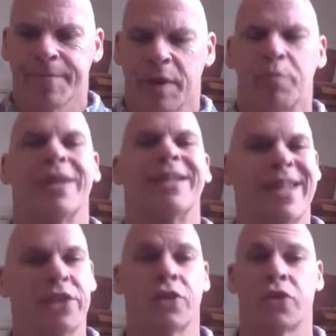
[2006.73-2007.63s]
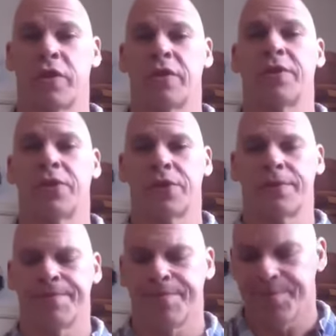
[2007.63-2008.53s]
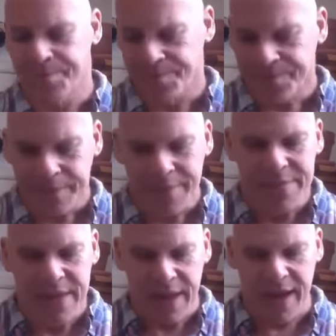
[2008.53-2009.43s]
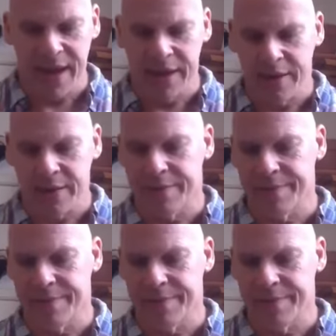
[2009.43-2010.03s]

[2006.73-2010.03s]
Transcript: brings that to the surface. And